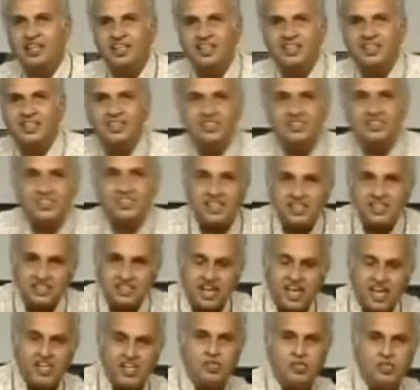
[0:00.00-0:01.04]
Say
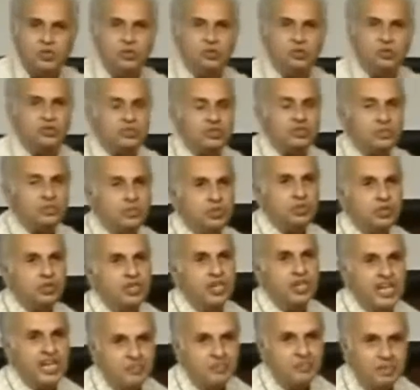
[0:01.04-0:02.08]
thank you to your
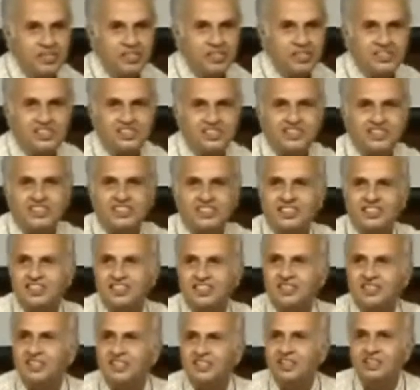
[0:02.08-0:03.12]
neighbors.
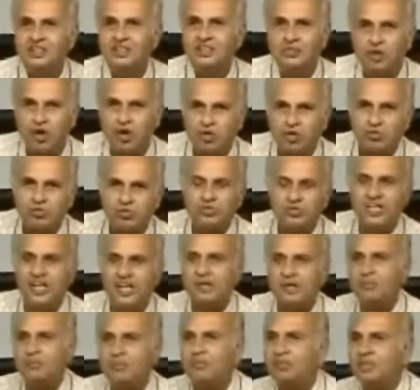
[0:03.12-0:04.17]
Talk to
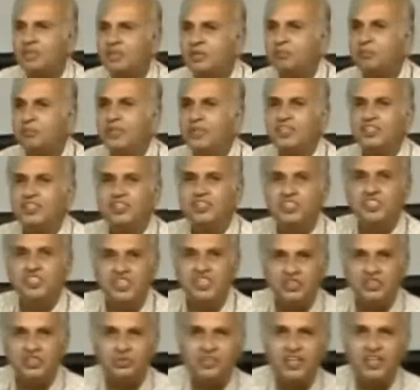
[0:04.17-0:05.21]
them. Bring cheer
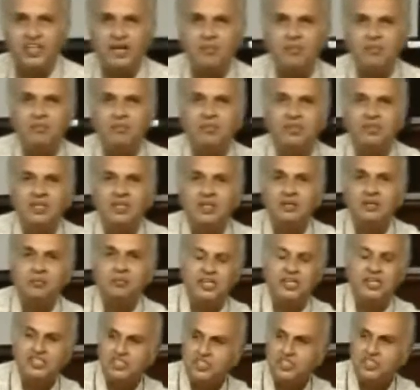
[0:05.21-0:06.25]
to them.
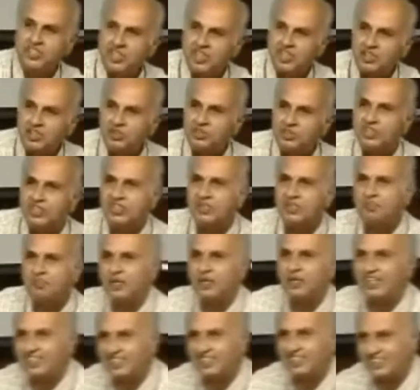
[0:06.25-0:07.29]
Bring cheer to the
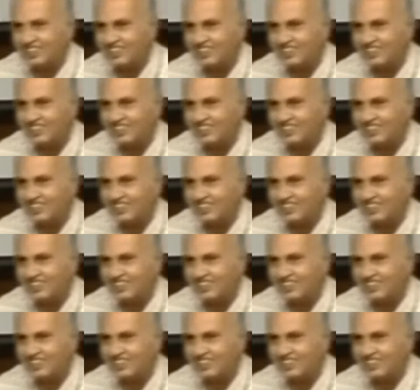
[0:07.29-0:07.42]
depressed.